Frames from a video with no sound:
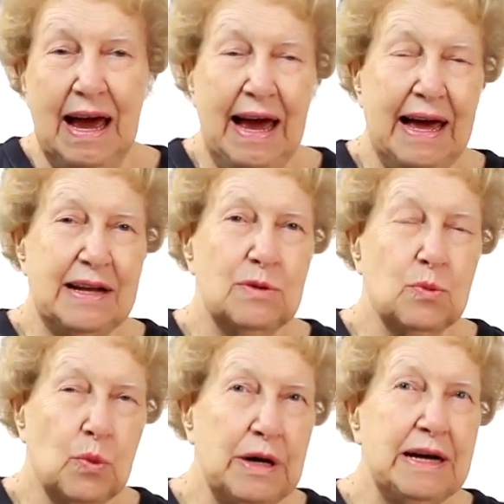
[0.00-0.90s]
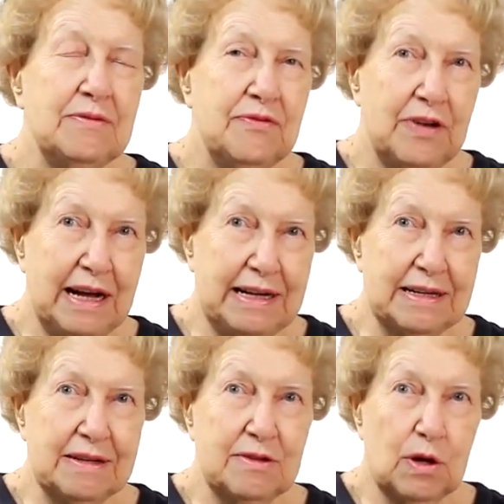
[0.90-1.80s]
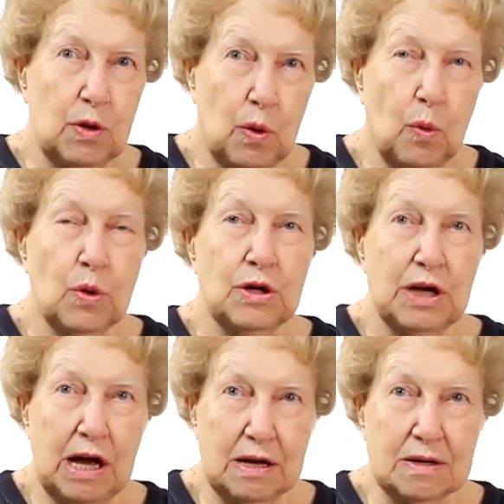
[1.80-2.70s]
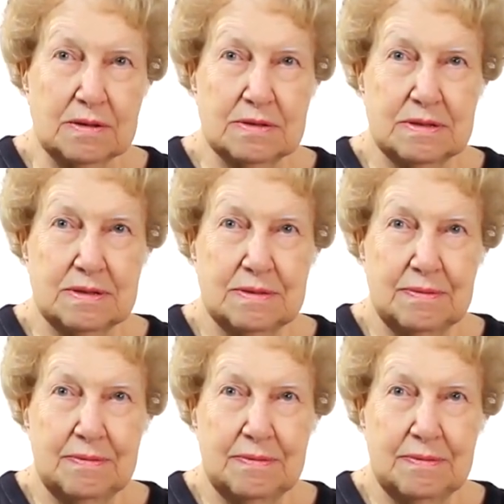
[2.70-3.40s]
and it reinflated the lower lungs,